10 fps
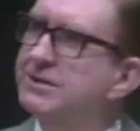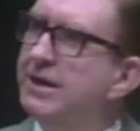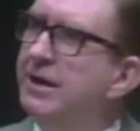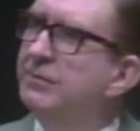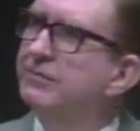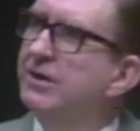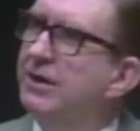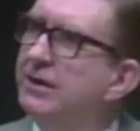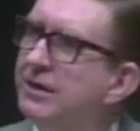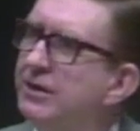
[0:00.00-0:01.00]
a time
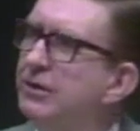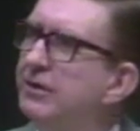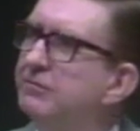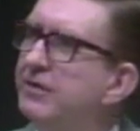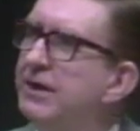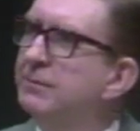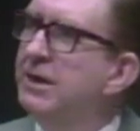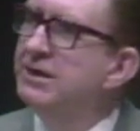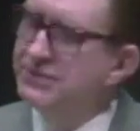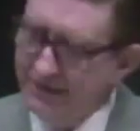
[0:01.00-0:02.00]
ago and found
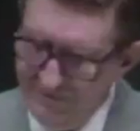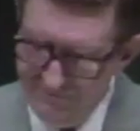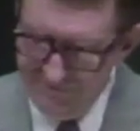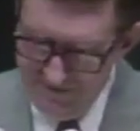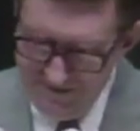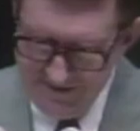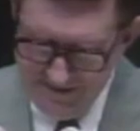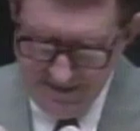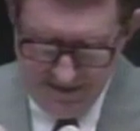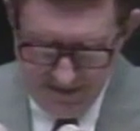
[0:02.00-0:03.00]
myself
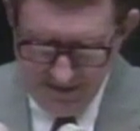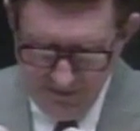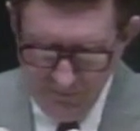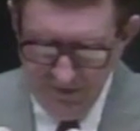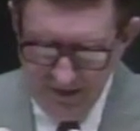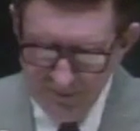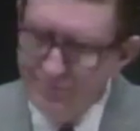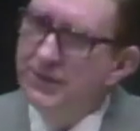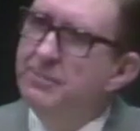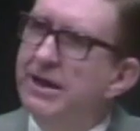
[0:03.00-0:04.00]

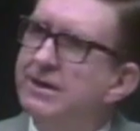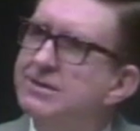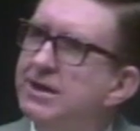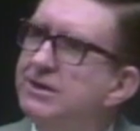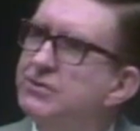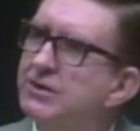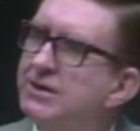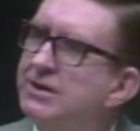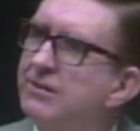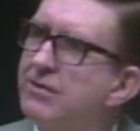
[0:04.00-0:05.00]
without
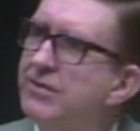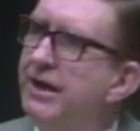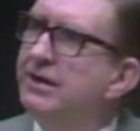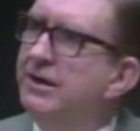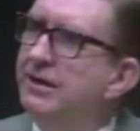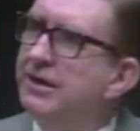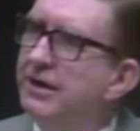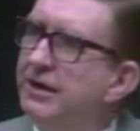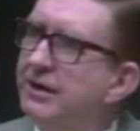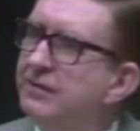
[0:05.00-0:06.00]
premeditation, thanking
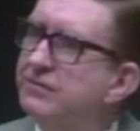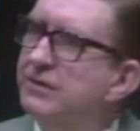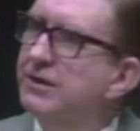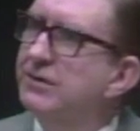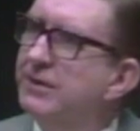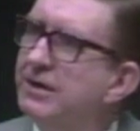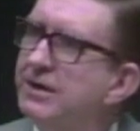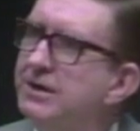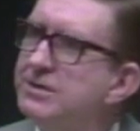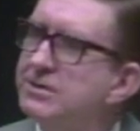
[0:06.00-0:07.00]
God for the
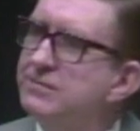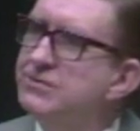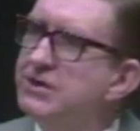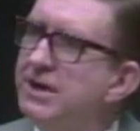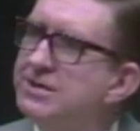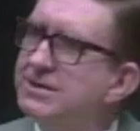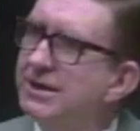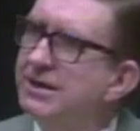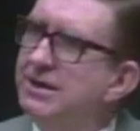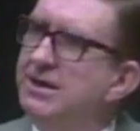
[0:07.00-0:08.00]
qualities of
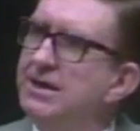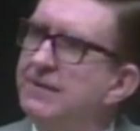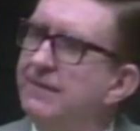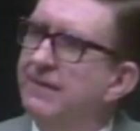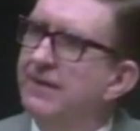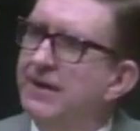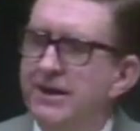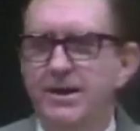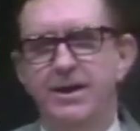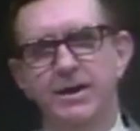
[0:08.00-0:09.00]
gentility
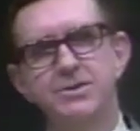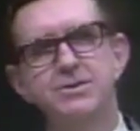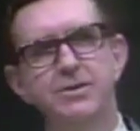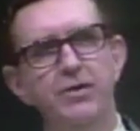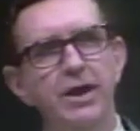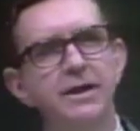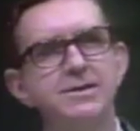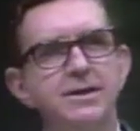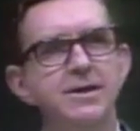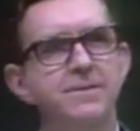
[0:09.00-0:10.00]
and
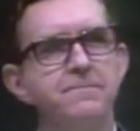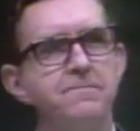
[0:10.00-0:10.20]
civility